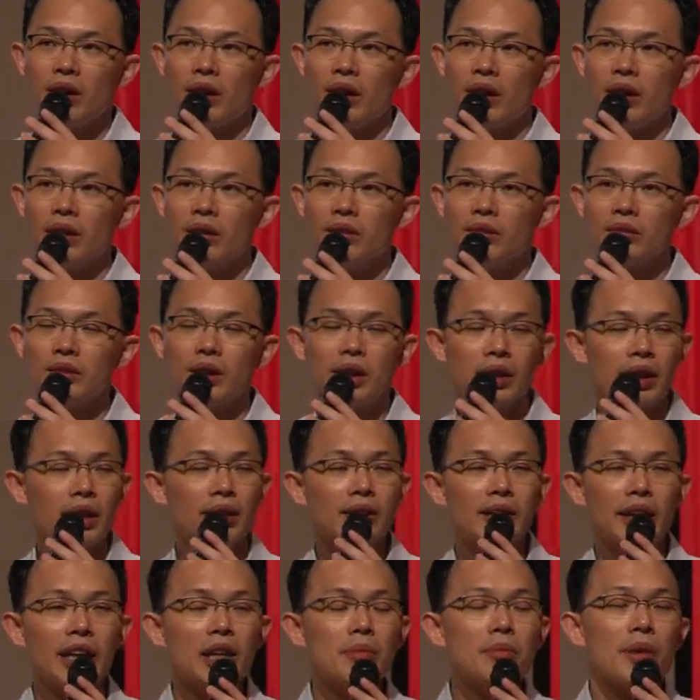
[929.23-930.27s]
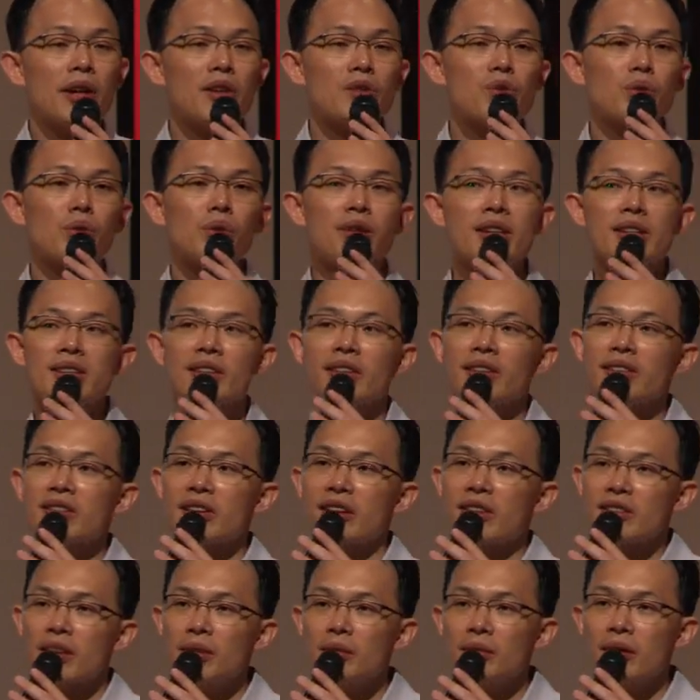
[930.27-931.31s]
And again, taking my school as
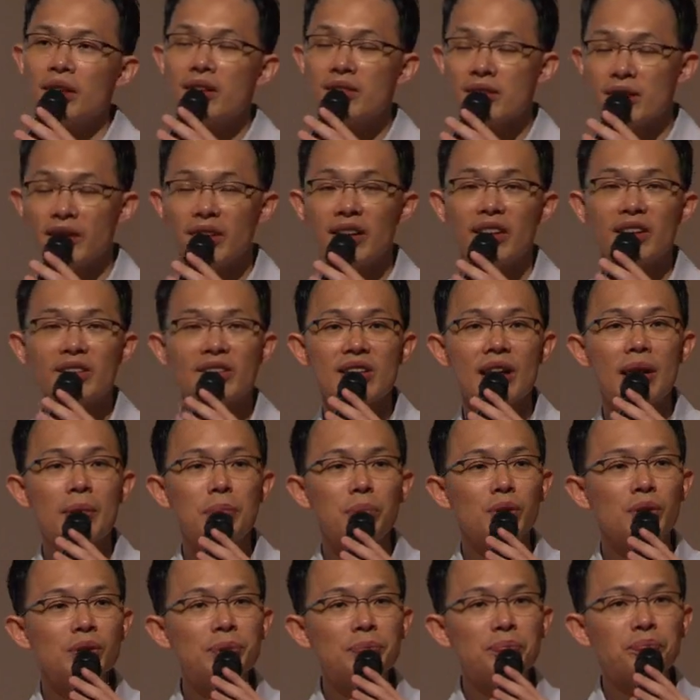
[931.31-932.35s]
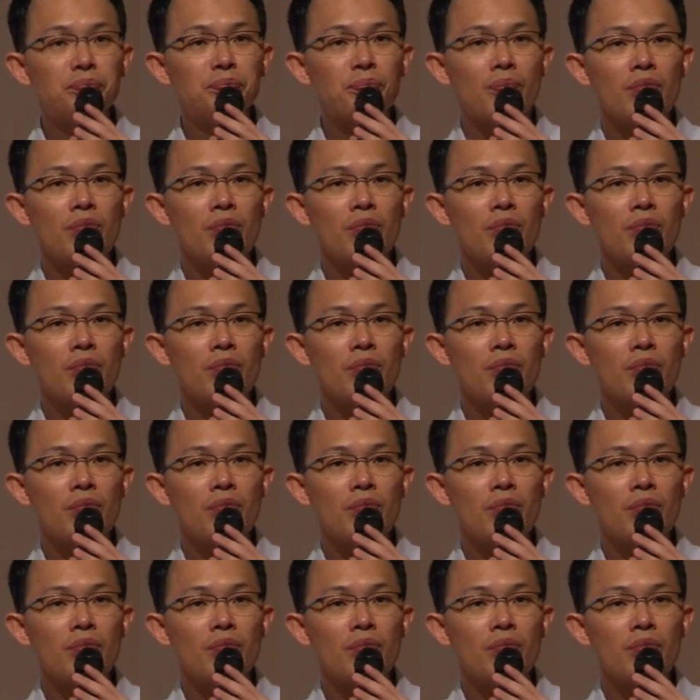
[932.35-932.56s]
an example,